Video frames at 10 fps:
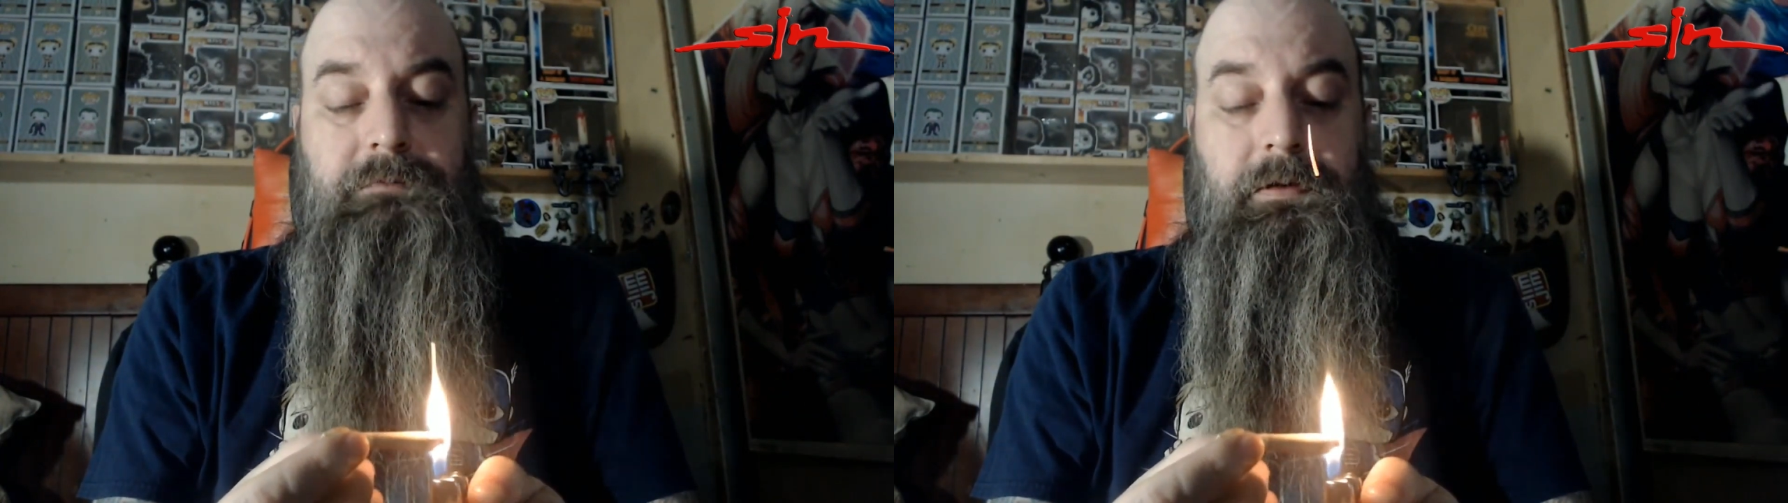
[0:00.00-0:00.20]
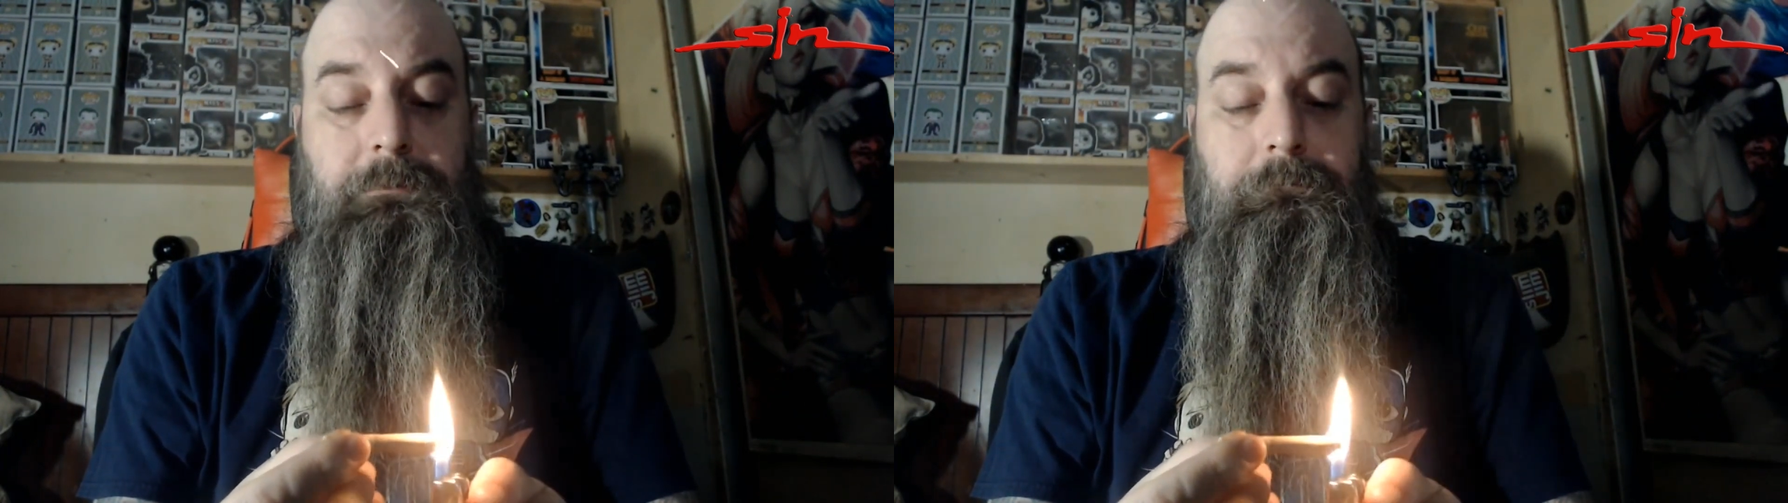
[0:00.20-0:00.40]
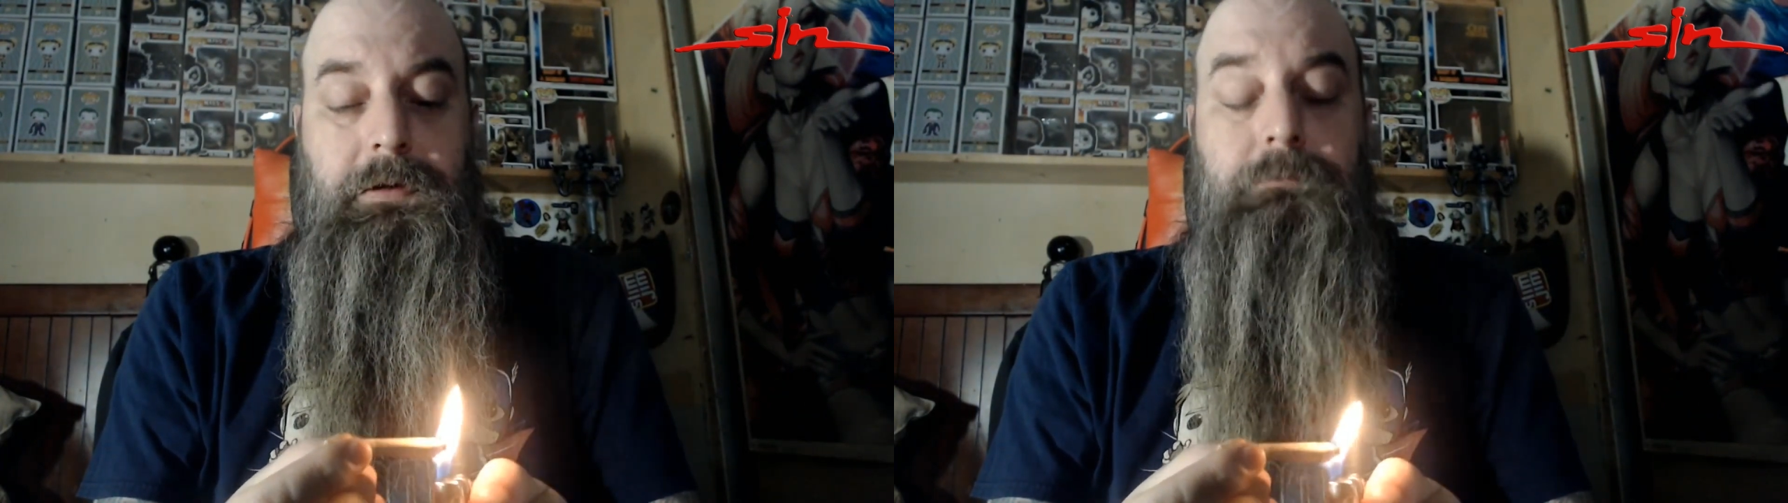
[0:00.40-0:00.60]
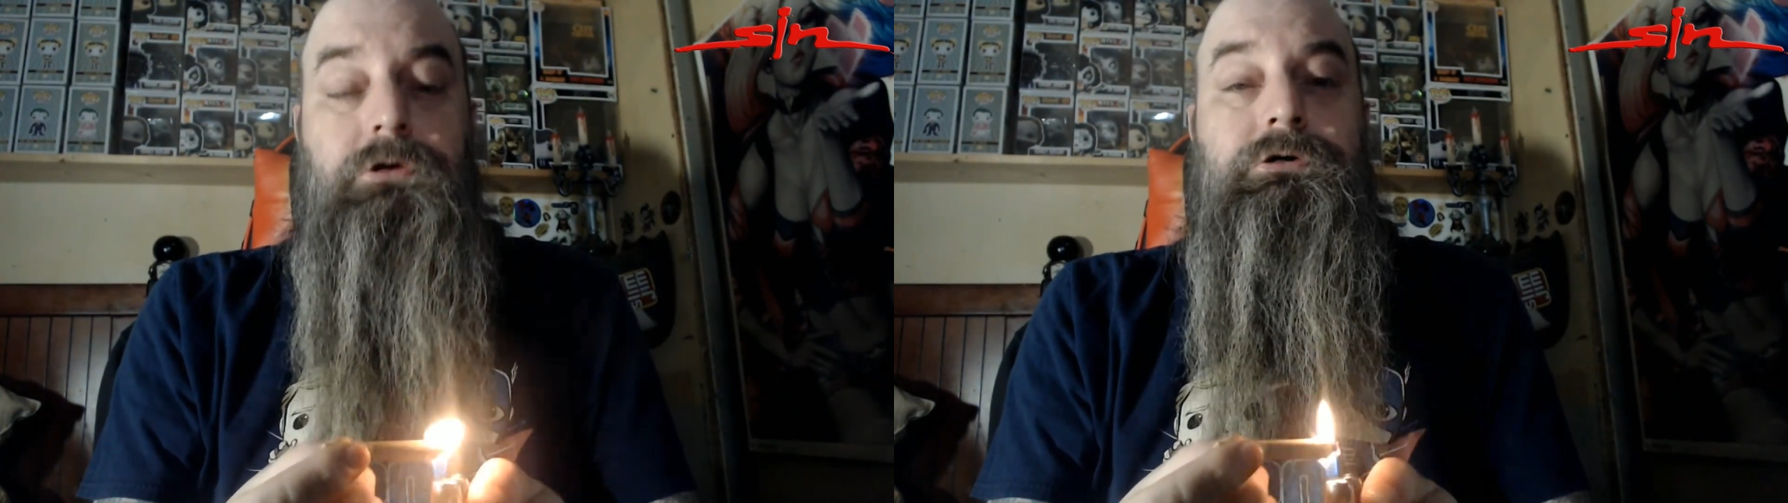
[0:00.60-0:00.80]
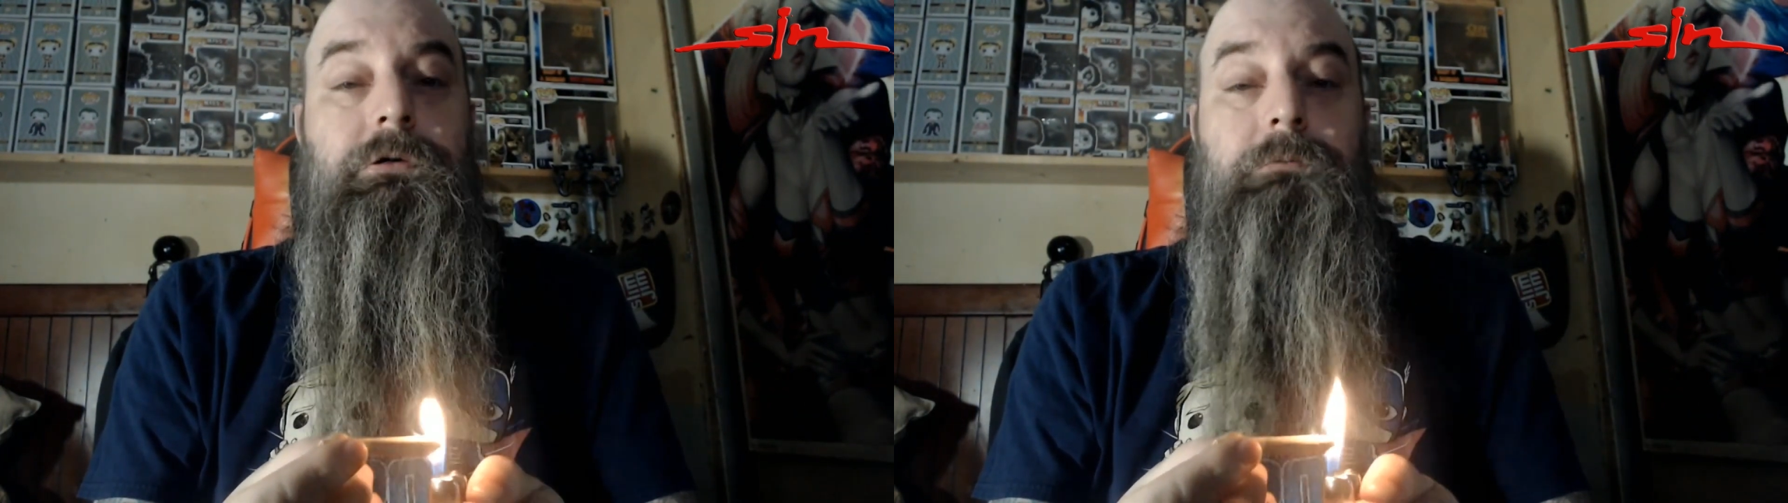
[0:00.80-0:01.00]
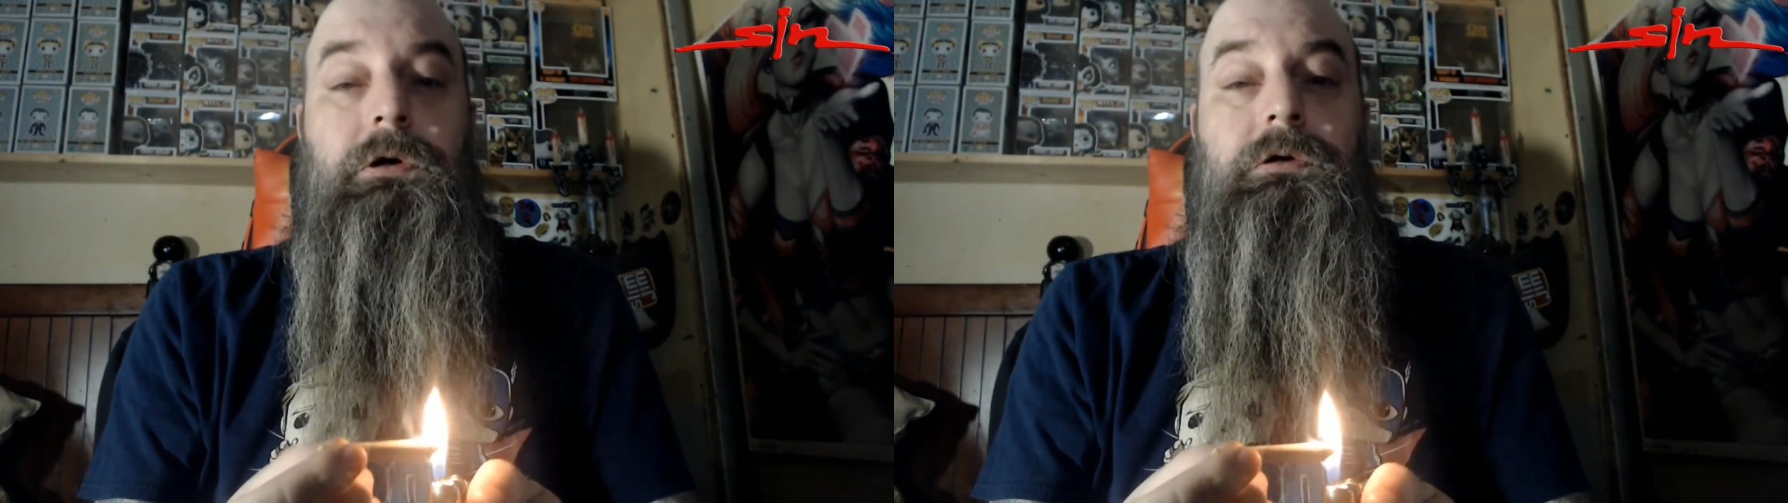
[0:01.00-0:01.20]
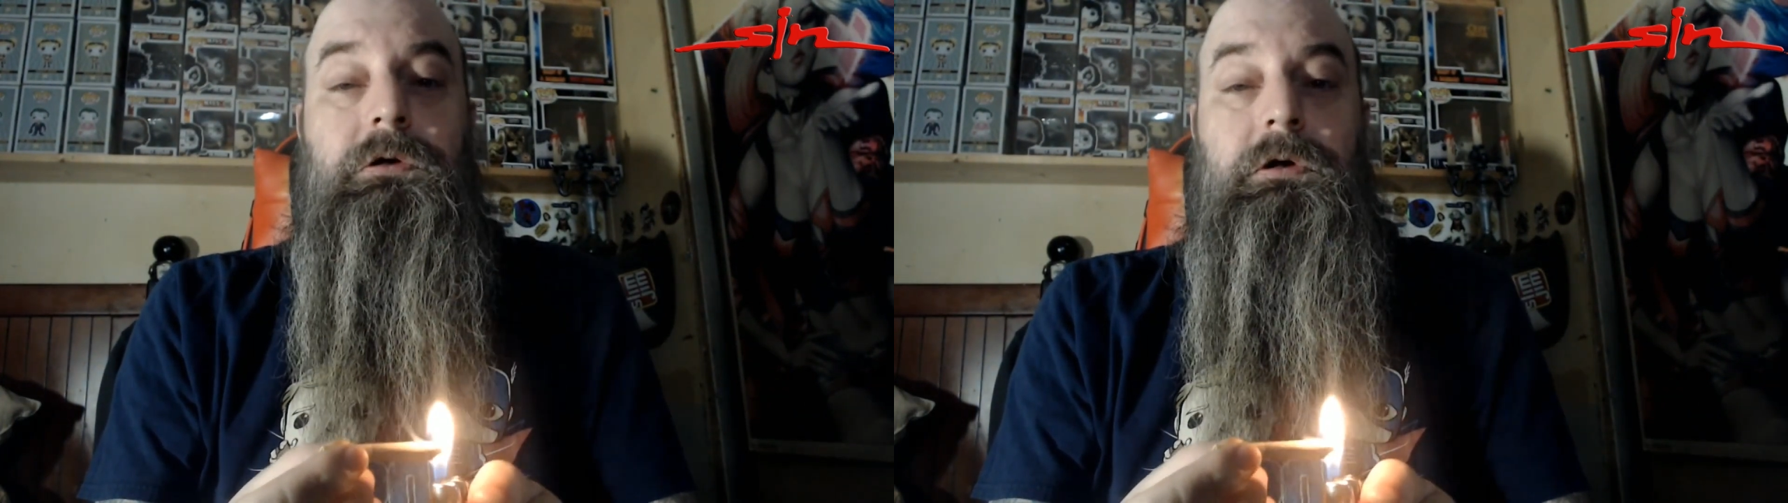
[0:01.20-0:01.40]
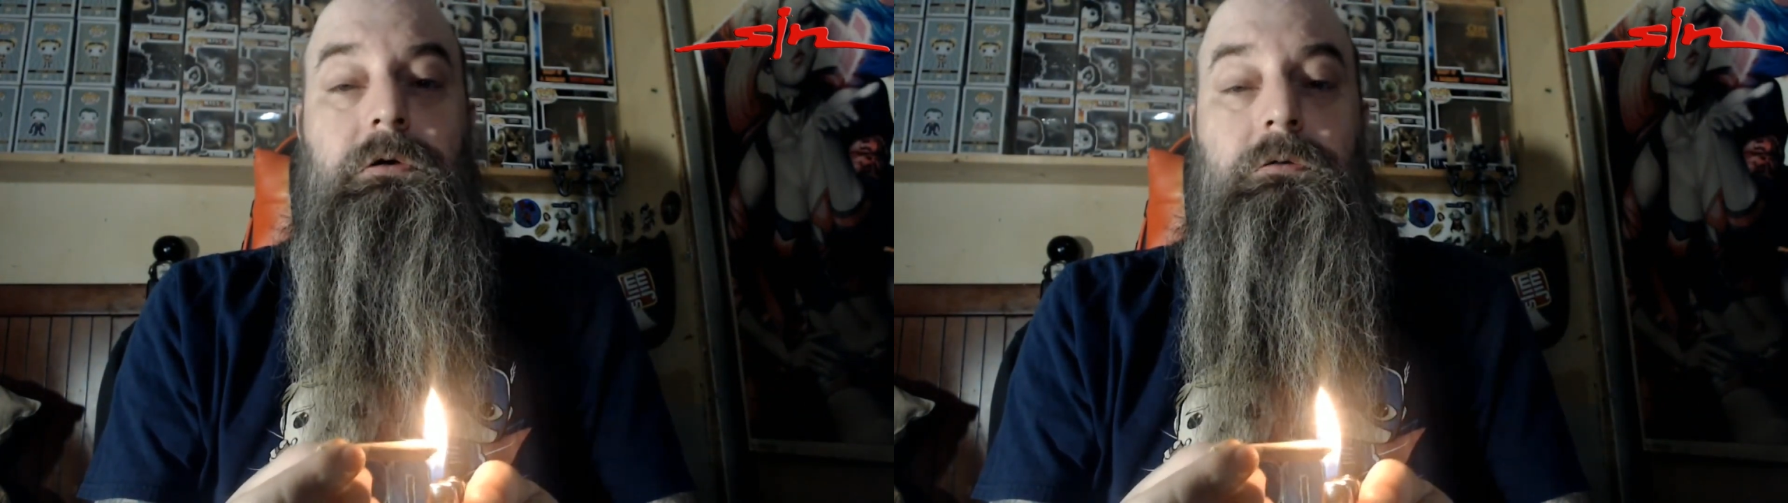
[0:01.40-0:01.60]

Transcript: membership button now.